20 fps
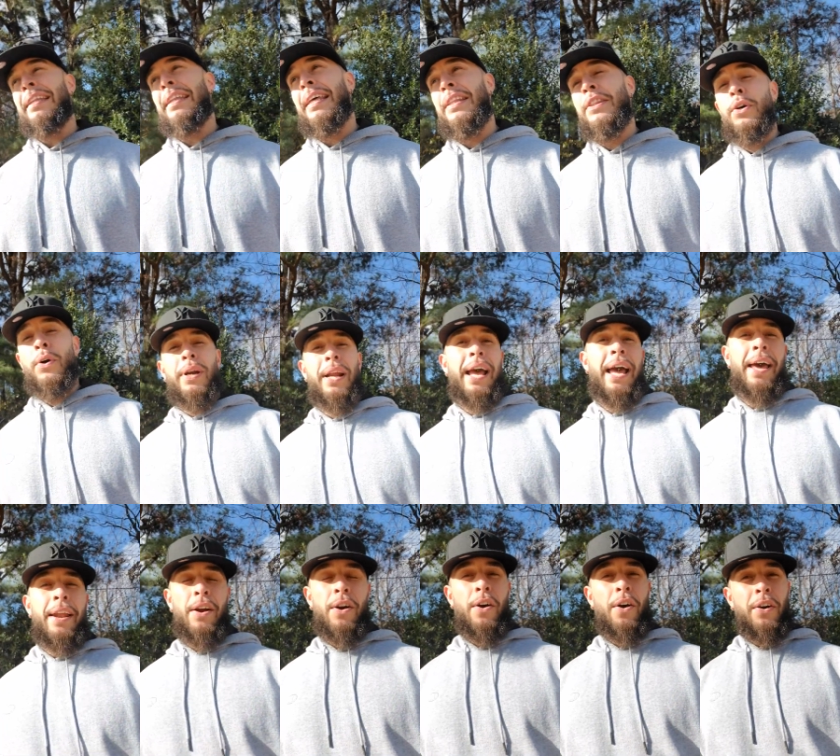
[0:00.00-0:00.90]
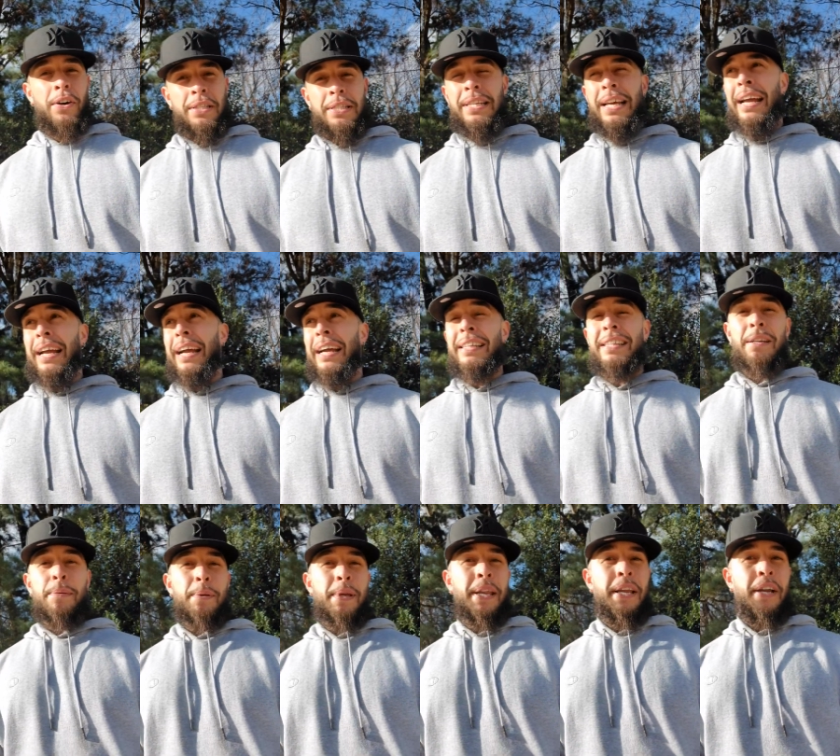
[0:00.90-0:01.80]
They thought I had a heart attack. I ended
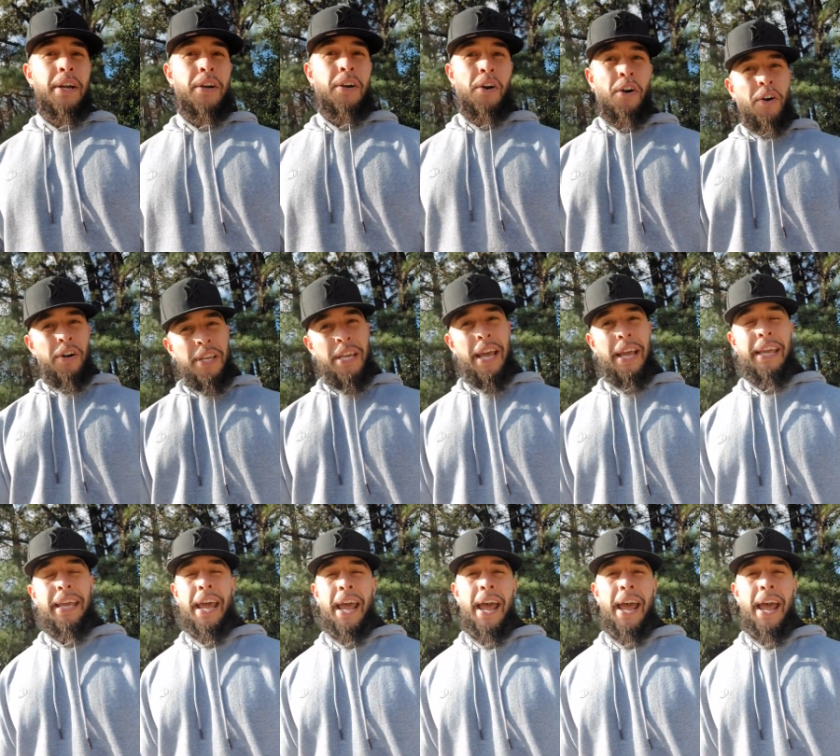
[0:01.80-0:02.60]
up getting a cardiac